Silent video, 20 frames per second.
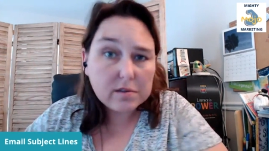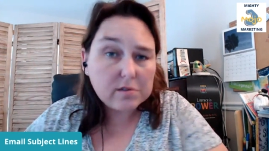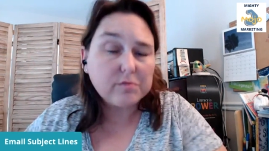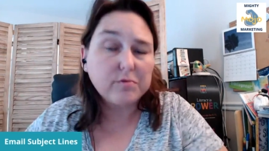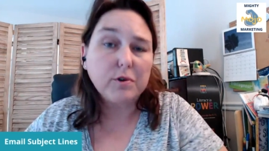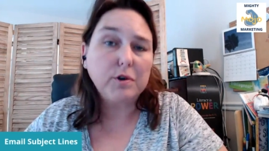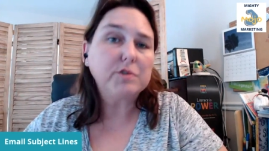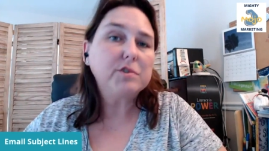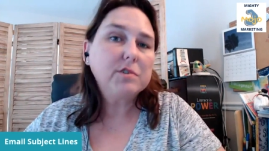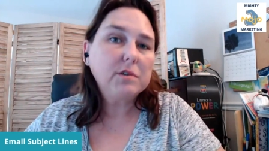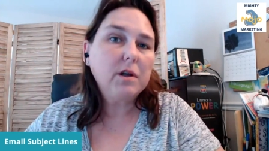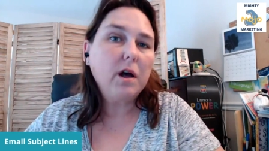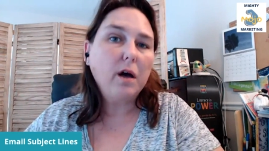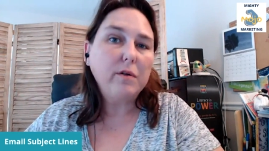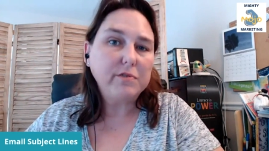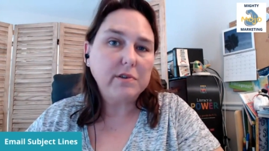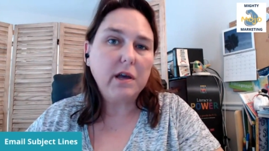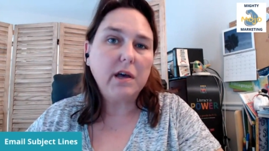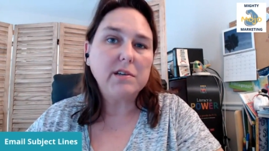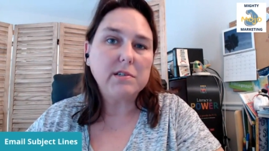version
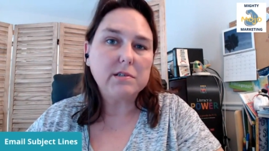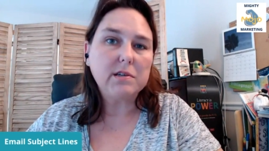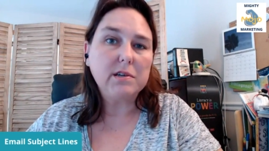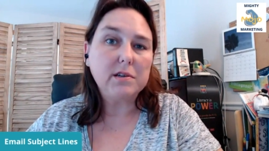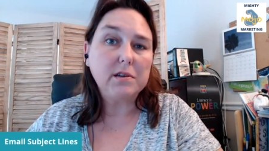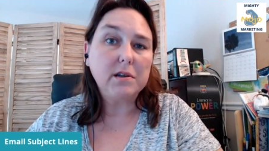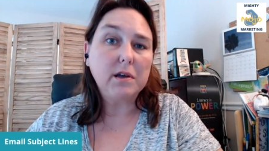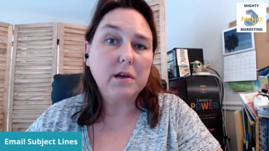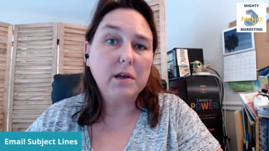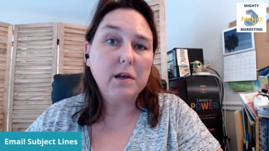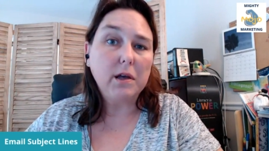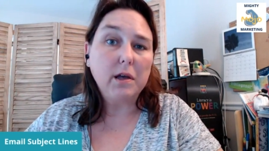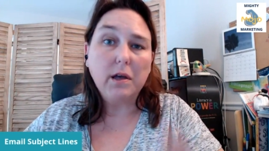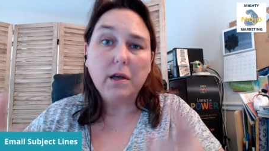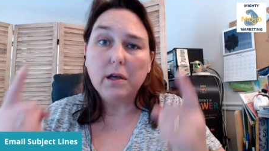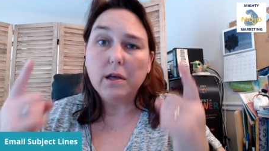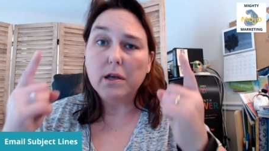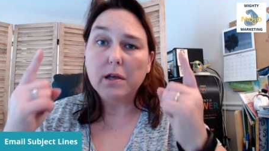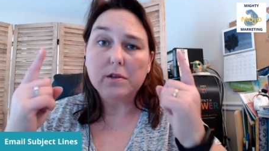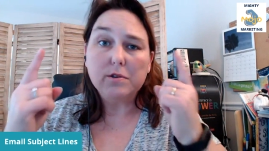of testing
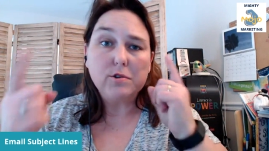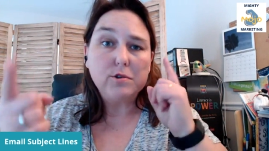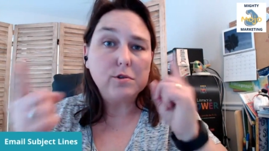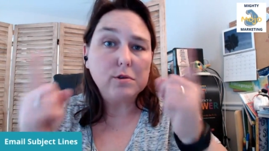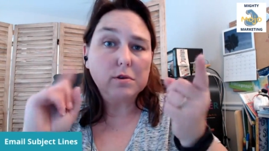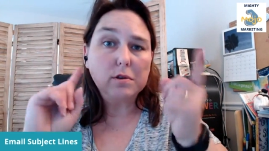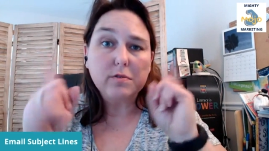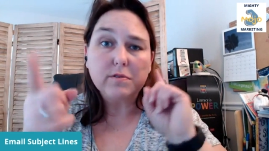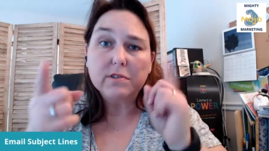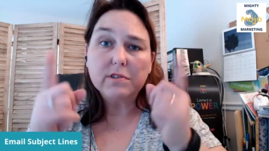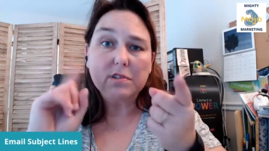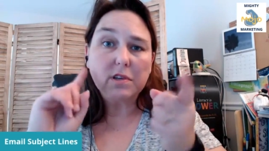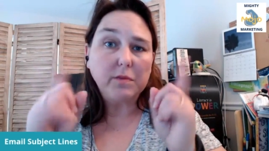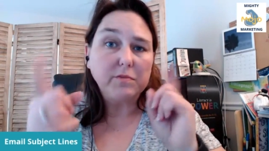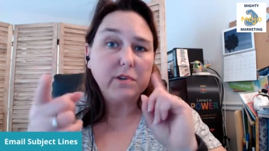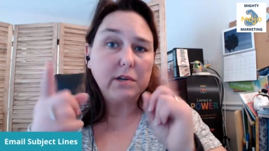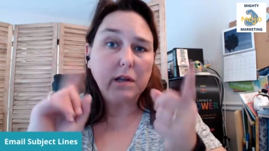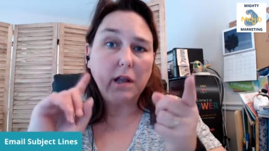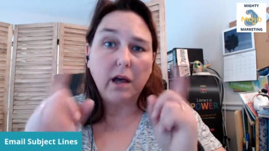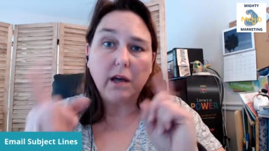is two different
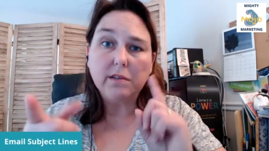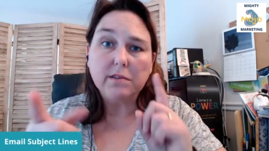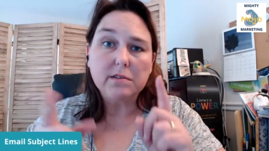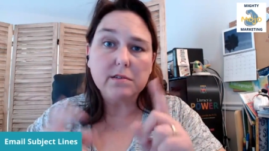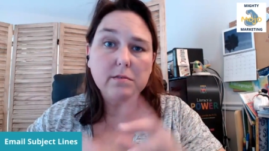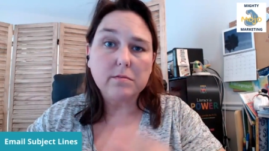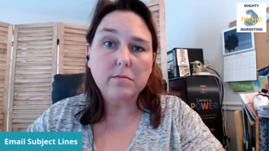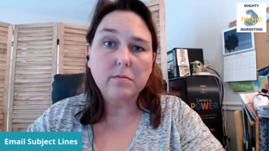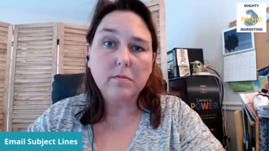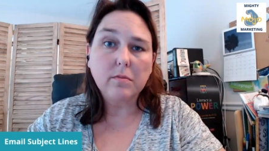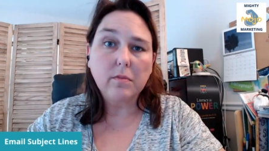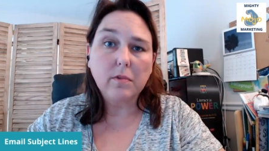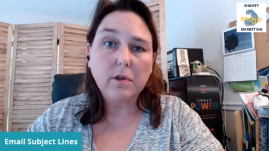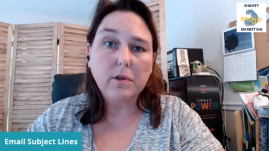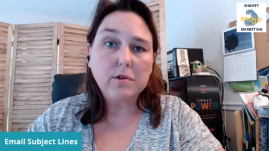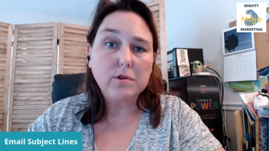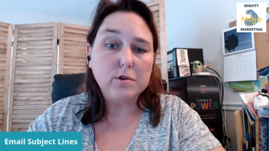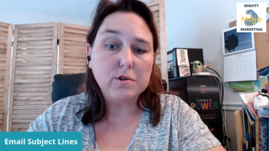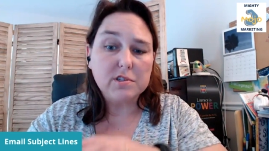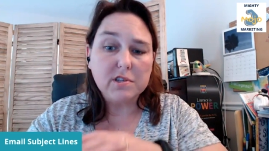subject lines. You